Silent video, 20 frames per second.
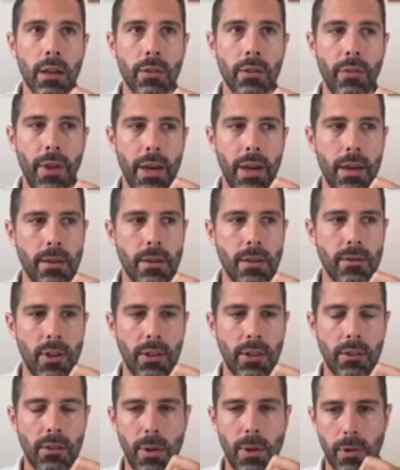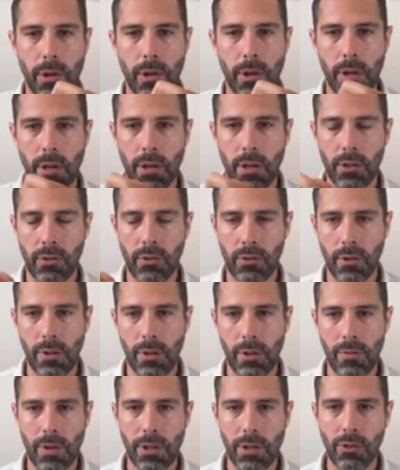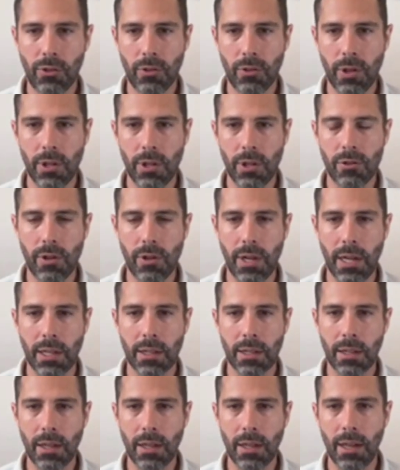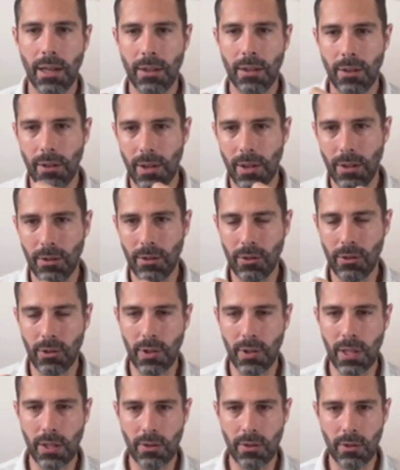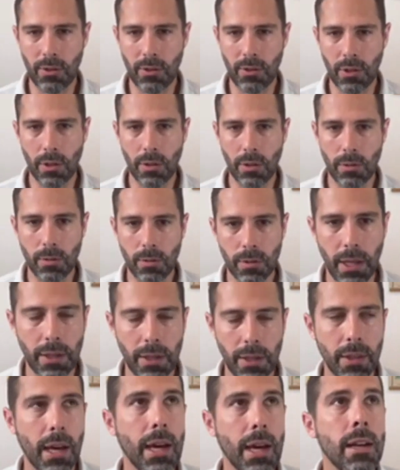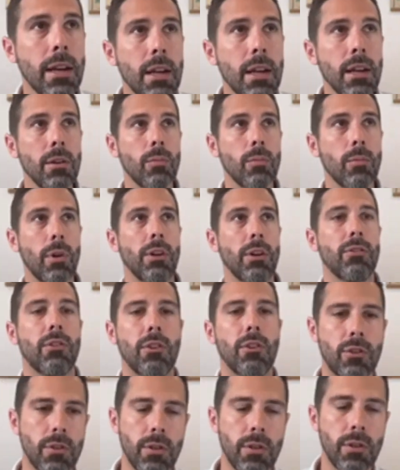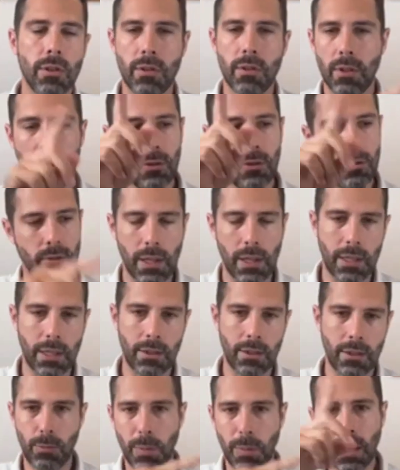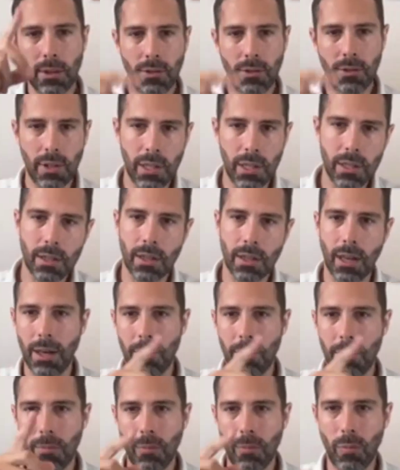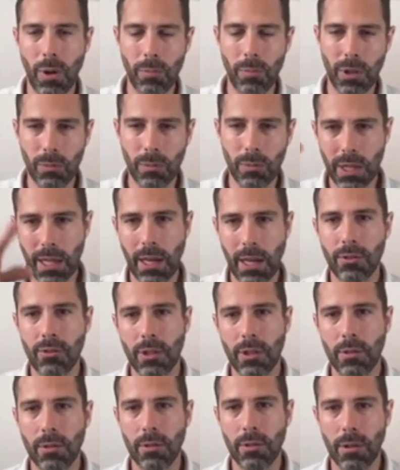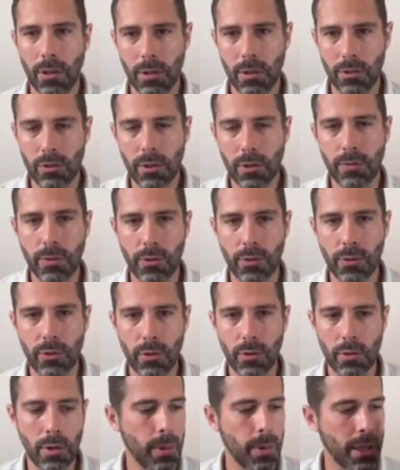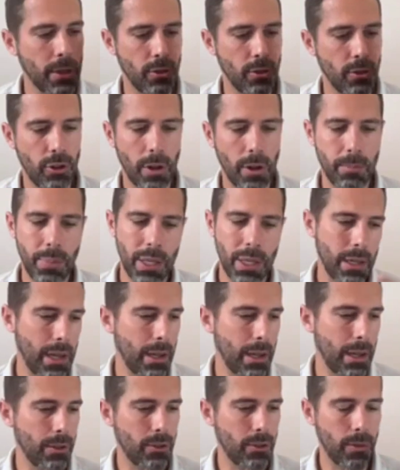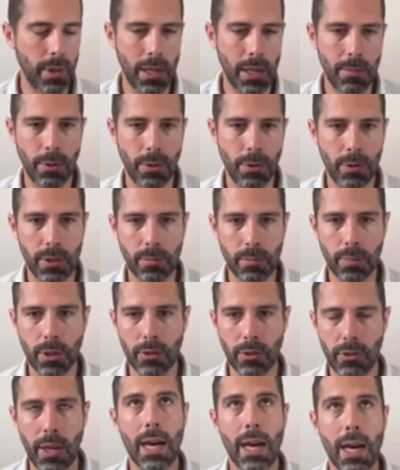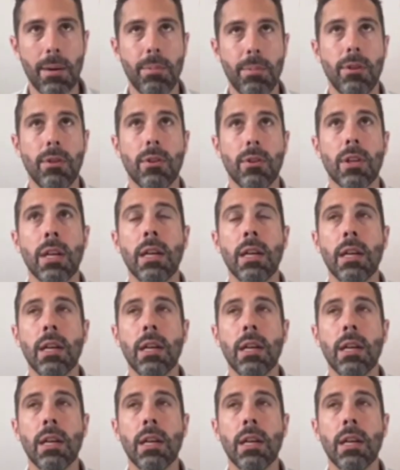they tend to be rehearsed on a very straight track, and they tend to go like that. Whereas the truth is like spaghetti. When we're recounting a truthful story, we can jump in and out to any point because it happened.